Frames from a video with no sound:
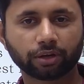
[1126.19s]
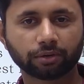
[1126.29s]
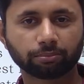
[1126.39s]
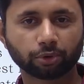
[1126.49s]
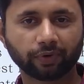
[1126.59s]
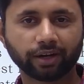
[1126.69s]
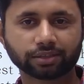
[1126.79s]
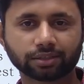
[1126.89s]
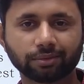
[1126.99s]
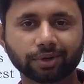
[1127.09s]
provides
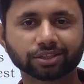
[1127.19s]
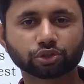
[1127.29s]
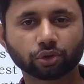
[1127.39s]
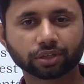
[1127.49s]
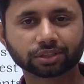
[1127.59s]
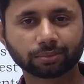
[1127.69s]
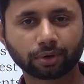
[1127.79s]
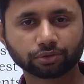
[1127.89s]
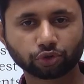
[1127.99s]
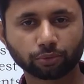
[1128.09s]
them assurance
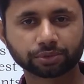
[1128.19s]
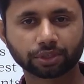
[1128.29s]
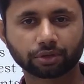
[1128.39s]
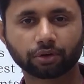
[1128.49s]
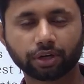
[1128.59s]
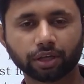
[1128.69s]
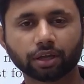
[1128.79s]
about job security,